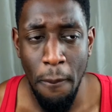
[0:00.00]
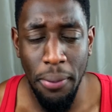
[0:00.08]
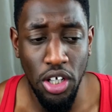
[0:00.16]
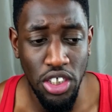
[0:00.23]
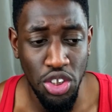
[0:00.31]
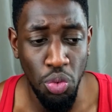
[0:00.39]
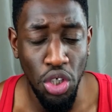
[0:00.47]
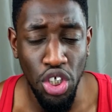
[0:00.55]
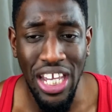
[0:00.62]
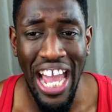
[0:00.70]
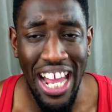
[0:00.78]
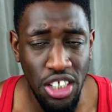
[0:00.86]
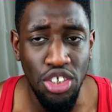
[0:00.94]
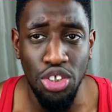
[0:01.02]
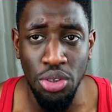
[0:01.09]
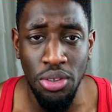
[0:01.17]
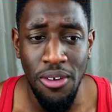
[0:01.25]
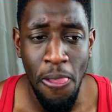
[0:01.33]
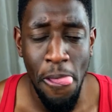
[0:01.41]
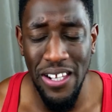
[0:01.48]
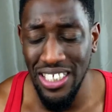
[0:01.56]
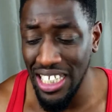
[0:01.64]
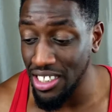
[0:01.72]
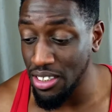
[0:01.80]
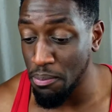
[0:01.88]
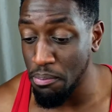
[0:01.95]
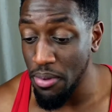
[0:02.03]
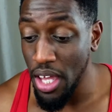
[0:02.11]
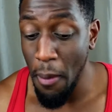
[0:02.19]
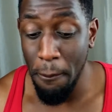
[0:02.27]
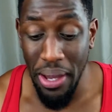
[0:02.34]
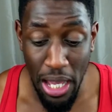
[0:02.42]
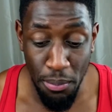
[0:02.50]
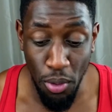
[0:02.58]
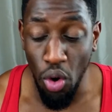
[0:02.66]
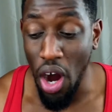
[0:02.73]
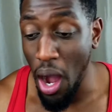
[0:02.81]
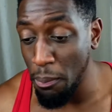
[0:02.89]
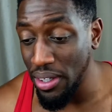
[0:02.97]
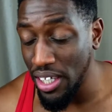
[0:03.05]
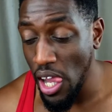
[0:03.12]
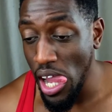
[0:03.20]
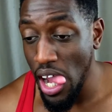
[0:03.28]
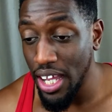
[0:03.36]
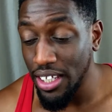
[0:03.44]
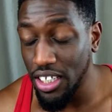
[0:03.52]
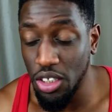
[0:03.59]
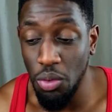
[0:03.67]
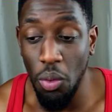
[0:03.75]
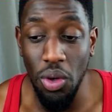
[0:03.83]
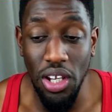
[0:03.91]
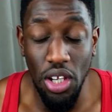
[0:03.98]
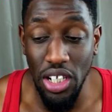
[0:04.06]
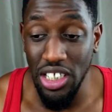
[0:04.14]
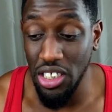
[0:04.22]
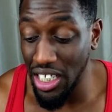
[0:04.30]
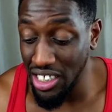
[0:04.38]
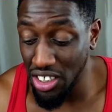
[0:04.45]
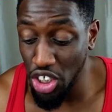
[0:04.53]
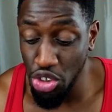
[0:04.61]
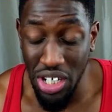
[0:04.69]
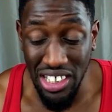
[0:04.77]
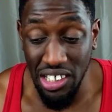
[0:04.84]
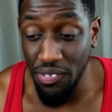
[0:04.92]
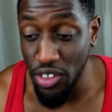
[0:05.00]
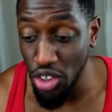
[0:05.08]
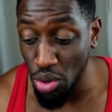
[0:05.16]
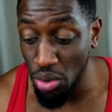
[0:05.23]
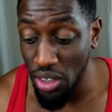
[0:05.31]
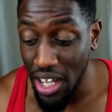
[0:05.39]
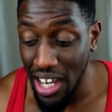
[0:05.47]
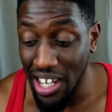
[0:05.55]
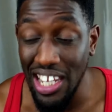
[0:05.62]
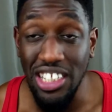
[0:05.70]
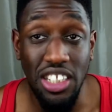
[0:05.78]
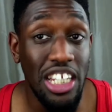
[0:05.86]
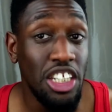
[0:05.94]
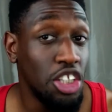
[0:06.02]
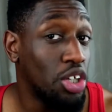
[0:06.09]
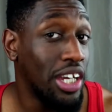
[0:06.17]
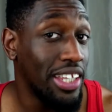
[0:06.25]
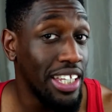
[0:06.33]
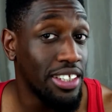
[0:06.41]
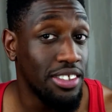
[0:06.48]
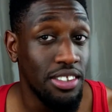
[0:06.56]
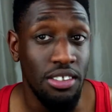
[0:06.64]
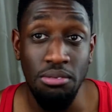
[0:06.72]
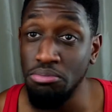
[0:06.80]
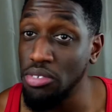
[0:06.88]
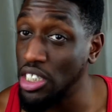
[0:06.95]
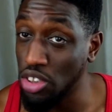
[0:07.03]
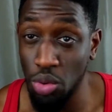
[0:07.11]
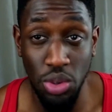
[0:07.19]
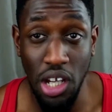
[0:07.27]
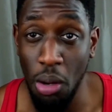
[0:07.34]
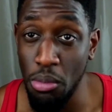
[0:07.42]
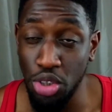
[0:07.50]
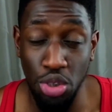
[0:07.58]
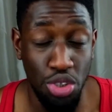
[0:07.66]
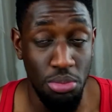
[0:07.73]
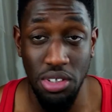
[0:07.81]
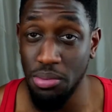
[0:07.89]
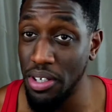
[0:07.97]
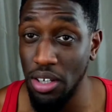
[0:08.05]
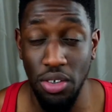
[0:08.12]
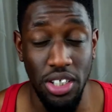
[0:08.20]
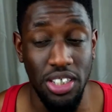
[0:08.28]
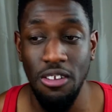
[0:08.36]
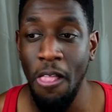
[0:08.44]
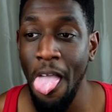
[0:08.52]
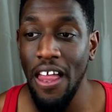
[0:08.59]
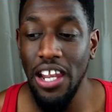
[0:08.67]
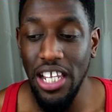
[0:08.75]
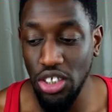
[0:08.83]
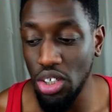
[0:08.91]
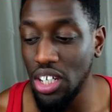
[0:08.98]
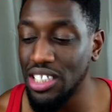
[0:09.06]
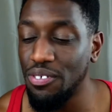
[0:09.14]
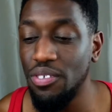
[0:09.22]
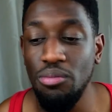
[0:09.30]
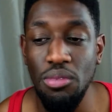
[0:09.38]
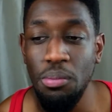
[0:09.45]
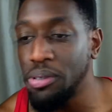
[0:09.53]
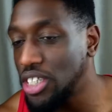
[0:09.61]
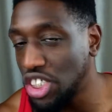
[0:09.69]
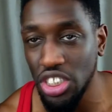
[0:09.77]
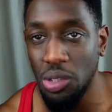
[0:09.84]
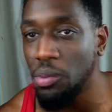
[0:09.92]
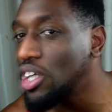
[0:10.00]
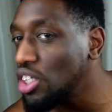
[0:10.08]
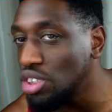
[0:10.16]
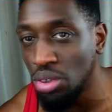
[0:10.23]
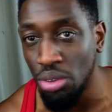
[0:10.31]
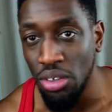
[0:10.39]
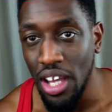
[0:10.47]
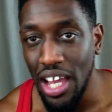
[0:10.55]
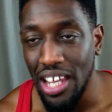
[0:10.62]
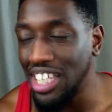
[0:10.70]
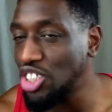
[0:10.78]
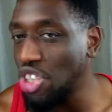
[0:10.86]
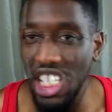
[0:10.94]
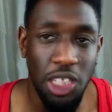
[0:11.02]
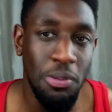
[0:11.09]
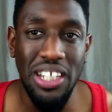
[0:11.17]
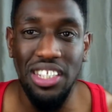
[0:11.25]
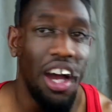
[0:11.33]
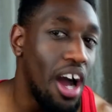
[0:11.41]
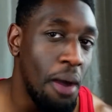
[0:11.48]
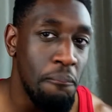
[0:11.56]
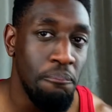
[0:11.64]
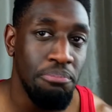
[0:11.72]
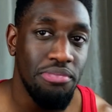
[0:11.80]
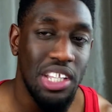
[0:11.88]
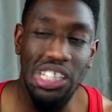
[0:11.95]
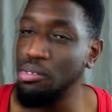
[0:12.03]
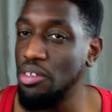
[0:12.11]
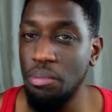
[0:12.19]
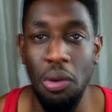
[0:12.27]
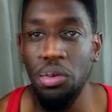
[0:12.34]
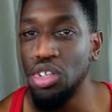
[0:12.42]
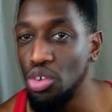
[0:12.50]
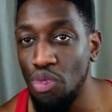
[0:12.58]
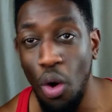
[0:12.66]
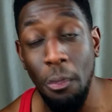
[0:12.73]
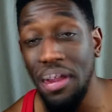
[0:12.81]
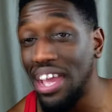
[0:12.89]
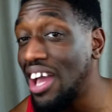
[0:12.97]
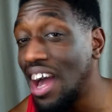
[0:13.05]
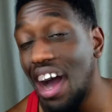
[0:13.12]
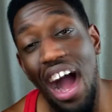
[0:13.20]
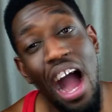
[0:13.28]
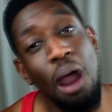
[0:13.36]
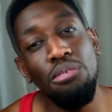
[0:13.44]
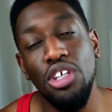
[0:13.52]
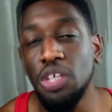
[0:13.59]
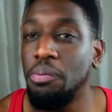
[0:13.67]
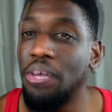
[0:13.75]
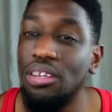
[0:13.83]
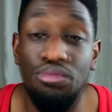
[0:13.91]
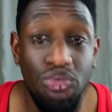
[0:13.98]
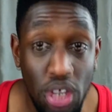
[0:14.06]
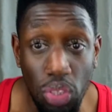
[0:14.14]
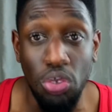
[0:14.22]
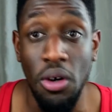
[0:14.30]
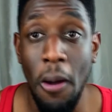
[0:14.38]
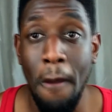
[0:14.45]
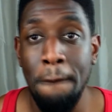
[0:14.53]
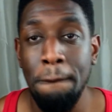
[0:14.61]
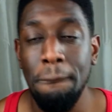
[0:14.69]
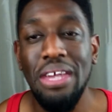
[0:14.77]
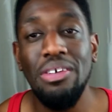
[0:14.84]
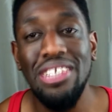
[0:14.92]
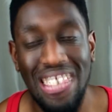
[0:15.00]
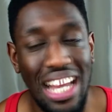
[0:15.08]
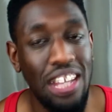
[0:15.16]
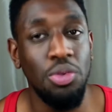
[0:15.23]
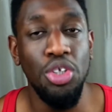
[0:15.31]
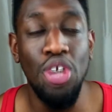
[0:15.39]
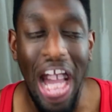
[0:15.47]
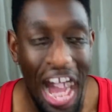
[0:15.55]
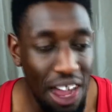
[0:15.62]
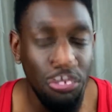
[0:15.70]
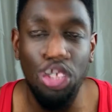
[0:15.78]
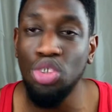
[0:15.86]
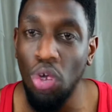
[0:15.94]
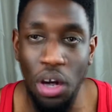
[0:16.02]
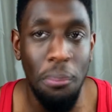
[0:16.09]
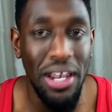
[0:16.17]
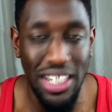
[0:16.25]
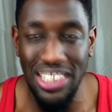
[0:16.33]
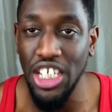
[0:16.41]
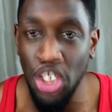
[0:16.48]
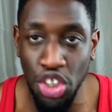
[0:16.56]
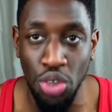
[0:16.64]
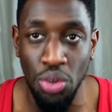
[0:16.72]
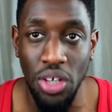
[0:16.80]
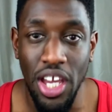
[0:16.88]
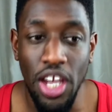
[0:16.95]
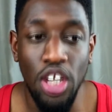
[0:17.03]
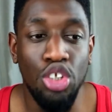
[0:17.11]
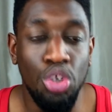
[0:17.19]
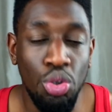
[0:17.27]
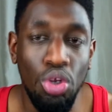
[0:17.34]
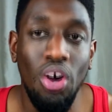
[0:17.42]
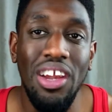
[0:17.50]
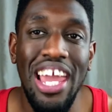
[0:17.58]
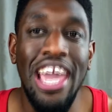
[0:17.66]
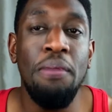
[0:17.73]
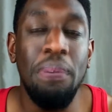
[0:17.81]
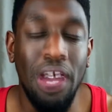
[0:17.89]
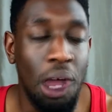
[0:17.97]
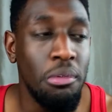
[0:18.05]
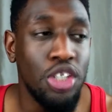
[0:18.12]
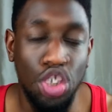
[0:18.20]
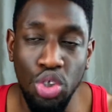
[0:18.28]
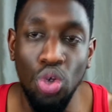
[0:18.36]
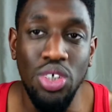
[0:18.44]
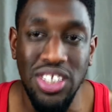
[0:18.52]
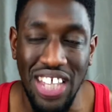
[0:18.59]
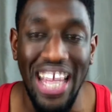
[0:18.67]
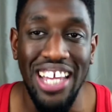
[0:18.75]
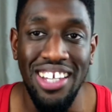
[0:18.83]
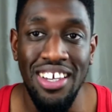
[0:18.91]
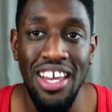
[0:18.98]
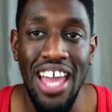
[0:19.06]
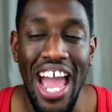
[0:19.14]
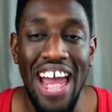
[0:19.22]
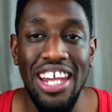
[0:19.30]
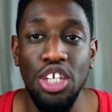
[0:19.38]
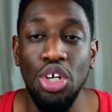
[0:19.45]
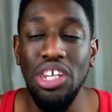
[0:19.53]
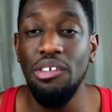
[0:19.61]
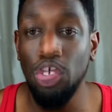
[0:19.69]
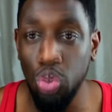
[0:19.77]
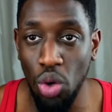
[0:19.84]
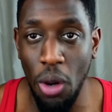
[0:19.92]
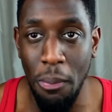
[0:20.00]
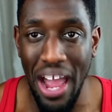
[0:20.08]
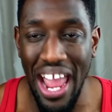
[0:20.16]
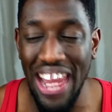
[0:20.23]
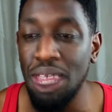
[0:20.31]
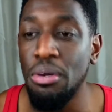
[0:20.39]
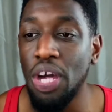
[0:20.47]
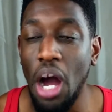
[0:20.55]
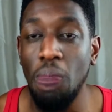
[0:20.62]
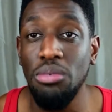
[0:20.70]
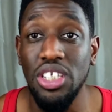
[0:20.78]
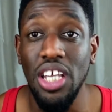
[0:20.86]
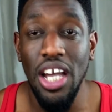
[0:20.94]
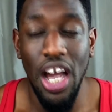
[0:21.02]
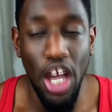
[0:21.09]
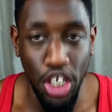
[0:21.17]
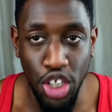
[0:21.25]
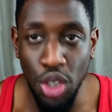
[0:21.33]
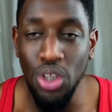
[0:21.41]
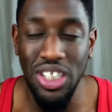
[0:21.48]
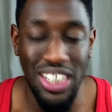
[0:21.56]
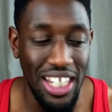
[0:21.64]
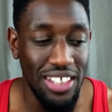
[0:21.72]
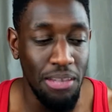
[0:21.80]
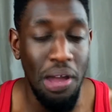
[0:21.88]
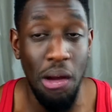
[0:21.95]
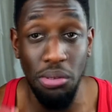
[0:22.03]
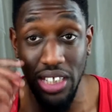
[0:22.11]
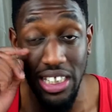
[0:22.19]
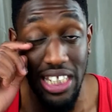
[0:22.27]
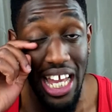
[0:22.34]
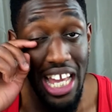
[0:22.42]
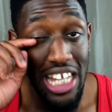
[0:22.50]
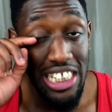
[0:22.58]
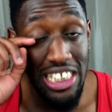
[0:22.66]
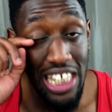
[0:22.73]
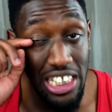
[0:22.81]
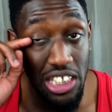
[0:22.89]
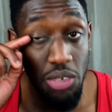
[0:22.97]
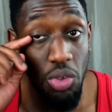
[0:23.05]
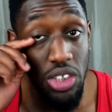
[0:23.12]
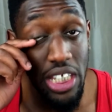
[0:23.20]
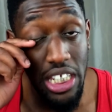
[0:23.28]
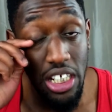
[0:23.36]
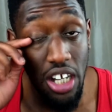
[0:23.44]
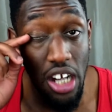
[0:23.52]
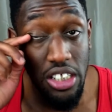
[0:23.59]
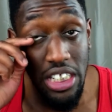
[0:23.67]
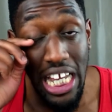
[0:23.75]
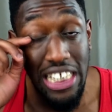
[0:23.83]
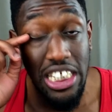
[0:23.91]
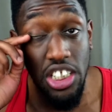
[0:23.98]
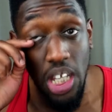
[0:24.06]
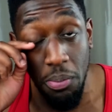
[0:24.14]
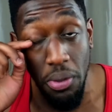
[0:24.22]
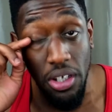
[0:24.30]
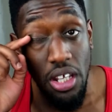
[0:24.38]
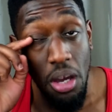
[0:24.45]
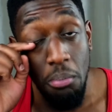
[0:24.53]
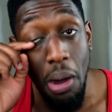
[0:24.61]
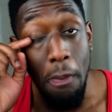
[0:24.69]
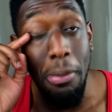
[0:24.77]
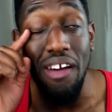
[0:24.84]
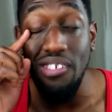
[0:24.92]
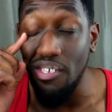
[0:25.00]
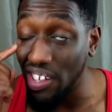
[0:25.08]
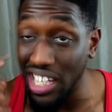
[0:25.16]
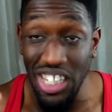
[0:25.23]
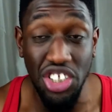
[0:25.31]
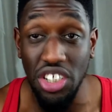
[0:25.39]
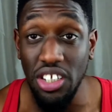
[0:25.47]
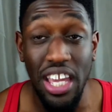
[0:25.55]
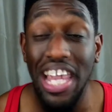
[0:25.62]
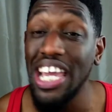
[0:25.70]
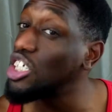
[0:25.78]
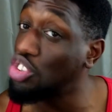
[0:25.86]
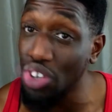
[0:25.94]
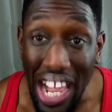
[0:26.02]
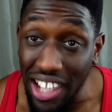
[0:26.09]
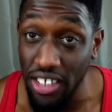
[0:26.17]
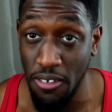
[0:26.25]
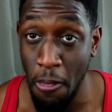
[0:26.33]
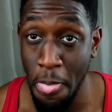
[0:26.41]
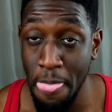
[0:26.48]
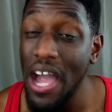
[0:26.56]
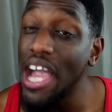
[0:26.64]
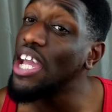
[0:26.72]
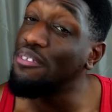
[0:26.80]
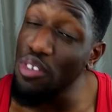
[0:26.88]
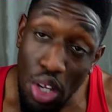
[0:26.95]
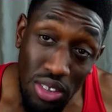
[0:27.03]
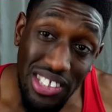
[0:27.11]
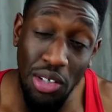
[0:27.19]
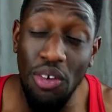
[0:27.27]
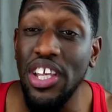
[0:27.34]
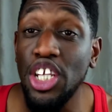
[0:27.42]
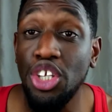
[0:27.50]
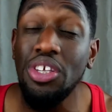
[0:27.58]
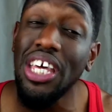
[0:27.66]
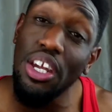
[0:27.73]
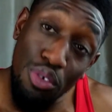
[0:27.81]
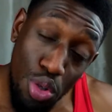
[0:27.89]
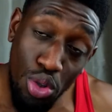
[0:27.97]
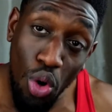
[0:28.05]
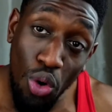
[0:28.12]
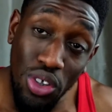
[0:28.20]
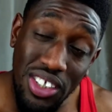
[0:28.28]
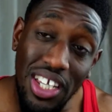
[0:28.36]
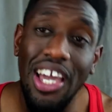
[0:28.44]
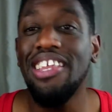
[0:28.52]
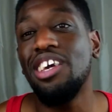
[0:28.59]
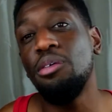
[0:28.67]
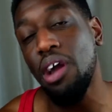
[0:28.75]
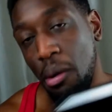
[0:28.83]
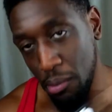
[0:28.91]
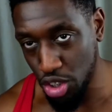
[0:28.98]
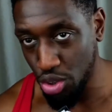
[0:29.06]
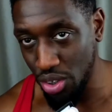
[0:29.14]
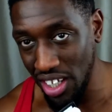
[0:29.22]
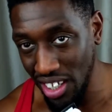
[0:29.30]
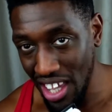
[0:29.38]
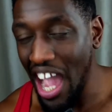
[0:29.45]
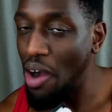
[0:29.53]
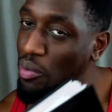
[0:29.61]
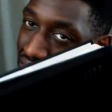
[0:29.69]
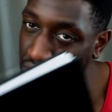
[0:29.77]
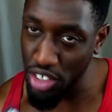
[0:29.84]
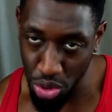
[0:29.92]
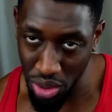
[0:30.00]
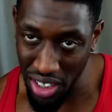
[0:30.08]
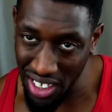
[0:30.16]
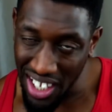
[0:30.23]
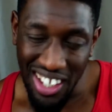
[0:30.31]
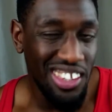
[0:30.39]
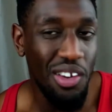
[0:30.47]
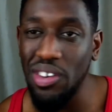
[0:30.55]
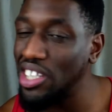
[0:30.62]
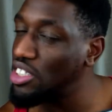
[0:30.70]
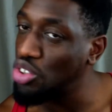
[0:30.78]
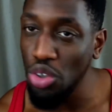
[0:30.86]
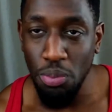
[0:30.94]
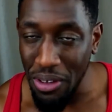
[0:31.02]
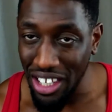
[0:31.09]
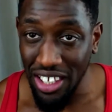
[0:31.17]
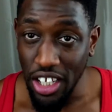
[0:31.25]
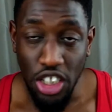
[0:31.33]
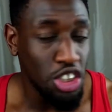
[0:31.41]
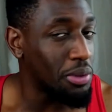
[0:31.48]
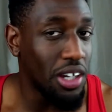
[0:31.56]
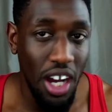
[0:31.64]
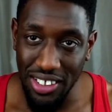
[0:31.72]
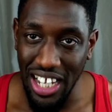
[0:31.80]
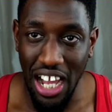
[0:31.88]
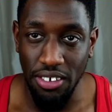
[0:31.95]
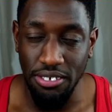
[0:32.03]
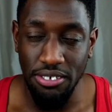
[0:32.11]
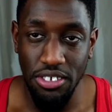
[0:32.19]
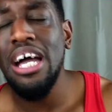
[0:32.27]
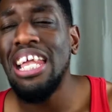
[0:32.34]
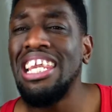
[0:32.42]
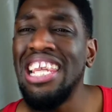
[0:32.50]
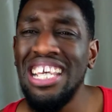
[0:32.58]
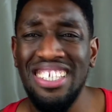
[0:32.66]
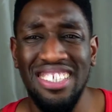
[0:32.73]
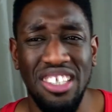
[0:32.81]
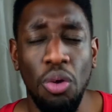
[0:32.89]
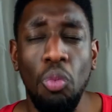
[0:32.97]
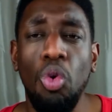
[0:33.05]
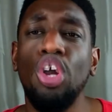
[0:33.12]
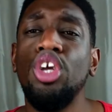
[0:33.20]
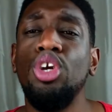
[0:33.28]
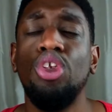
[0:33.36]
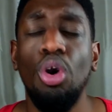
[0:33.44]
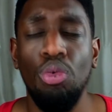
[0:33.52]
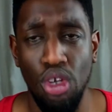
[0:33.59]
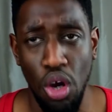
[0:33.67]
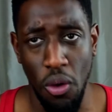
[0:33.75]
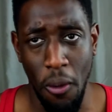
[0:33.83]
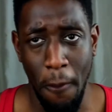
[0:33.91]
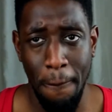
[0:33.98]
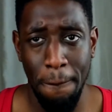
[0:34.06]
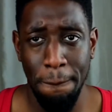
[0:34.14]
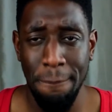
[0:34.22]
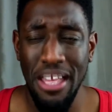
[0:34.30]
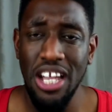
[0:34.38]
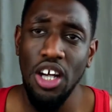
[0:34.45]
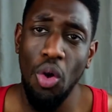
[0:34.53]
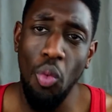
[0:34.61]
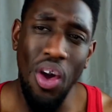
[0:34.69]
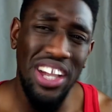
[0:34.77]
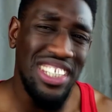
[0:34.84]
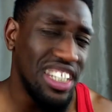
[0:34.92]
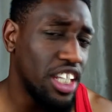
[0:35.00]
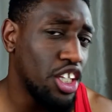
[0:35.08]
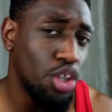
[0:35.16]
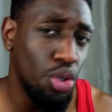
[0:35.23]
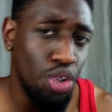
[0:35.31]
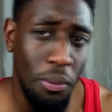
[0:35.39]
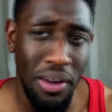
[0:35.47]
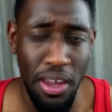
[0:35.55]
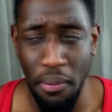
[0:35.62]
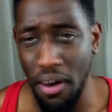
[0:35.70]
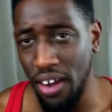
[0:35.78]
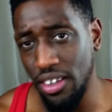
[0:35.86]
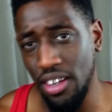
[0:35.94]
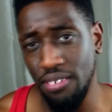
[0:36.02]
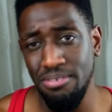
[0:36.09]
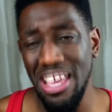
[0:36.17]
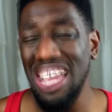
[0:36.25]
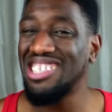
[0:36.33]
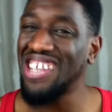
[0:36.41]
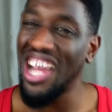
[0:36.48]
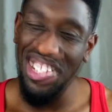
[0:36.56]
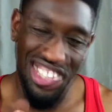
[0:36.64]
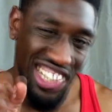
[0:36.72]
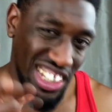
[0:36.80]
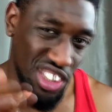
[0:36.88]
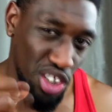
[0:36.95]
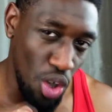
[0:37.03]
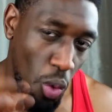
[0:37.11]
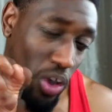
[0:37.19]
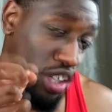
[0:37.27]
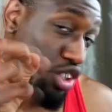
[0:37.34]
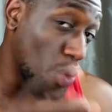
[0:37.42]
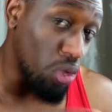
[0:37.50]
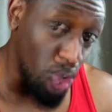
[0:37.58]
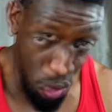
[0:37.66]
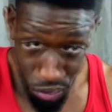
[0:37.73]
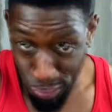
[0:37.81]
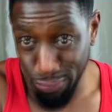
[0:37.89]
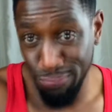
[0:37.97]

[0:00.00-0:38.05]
Because what you can do is say, listen, babe or hubby, this is what we're, let's try something new. Let's look at this. There's always Kama Sutra, I'm just being honest. Let's look at different positions that we can do. Let's try to spice it up. Some of you might want to do role play. I'm just being real. There is times where you have to talk about this issue. Do not let it become a sore site and then you can never talk about it and it becomes a huge thing. The Bible says that Satan was in the garden as a serpent, but by revelation, he's a dragon. If you don't deal with issues at a root cause, they'll become a tree, and when they're a tree, they're already too big to be cut down. List what you don't know. What is it that you don't know about your partner? It's time to get to know what you don't know.